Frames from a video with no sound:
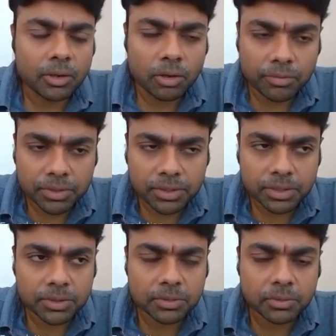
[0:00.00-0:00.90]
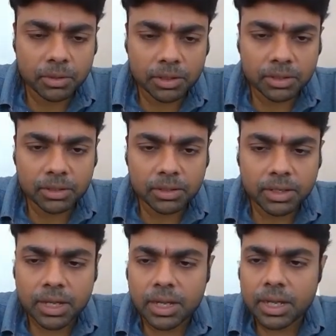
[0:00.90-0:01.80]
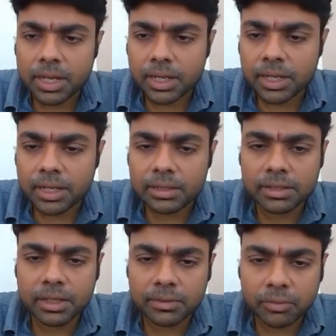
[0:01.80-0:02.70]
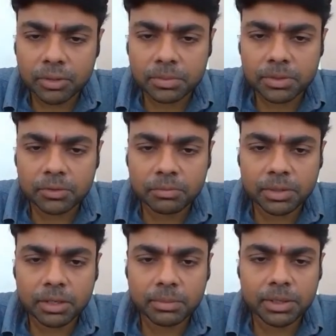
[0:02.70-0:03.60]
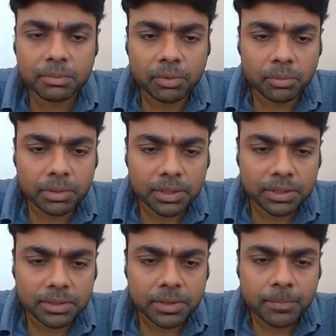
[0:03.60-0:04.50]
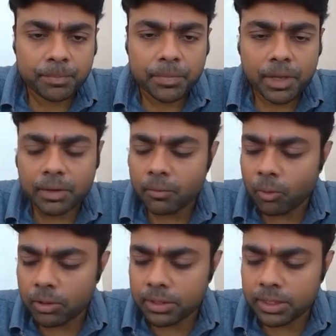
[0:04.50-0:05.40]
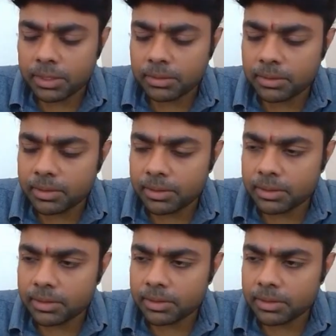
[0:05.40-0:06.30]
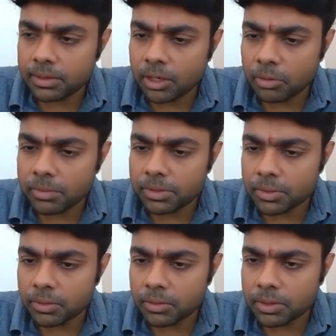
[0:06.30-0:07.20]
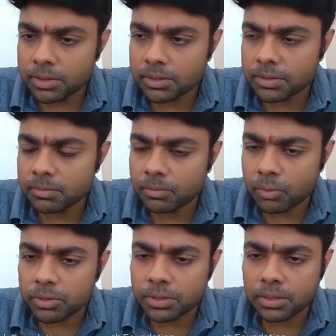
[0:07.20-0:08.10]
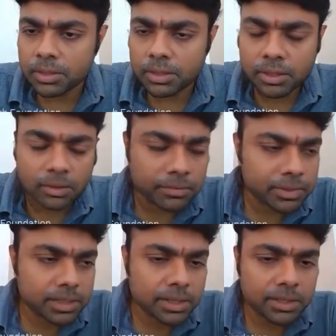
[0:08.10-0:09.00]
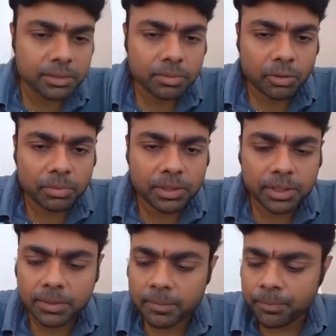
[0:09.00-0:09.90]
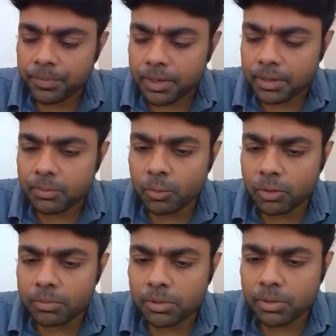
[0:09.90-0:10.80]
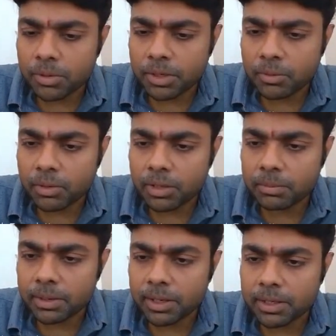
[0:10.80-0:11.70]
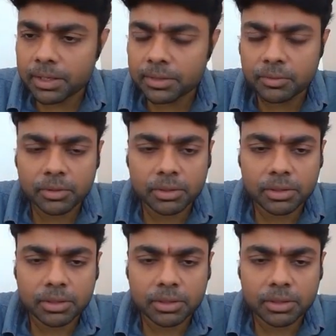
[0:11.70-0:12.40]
officers who are engaged in enforcement of Benami properties, and what the government's role is post confiscating a property, and more importantly, what are the penalties for